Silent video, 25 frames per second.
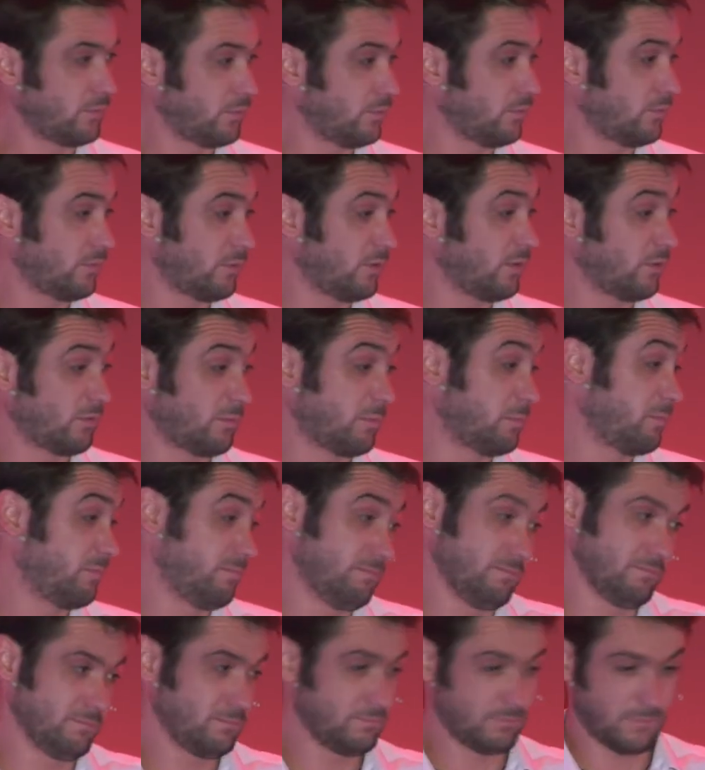
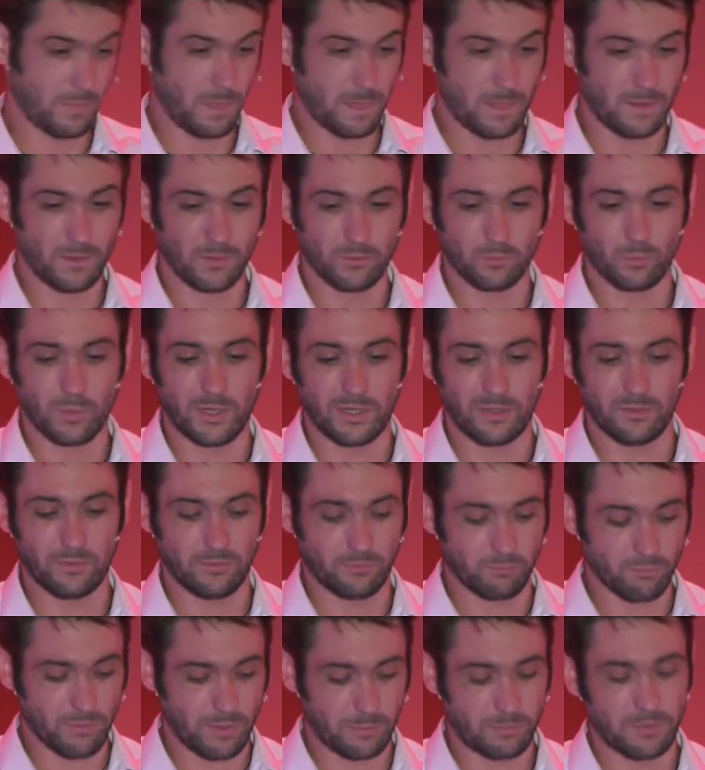as well as
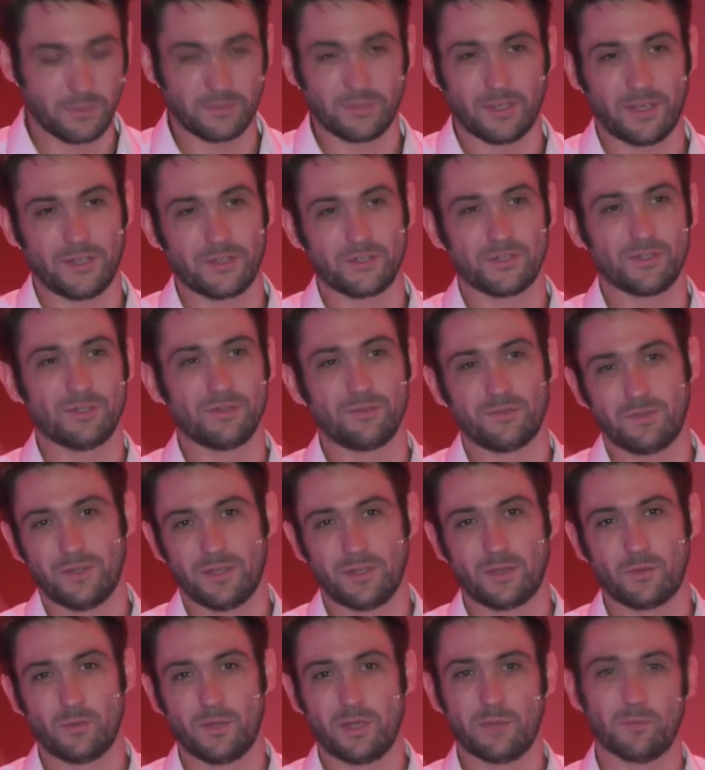reputation of the
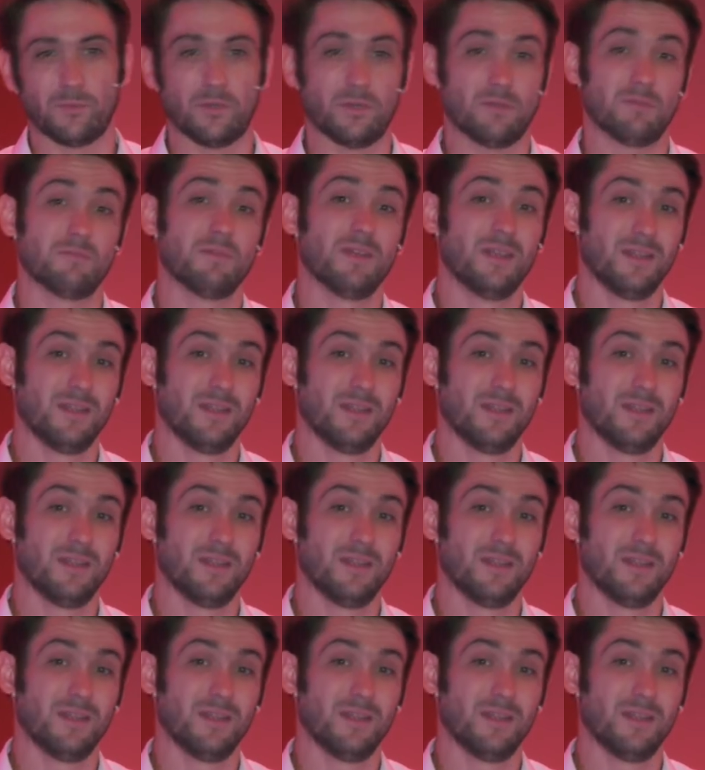equipment,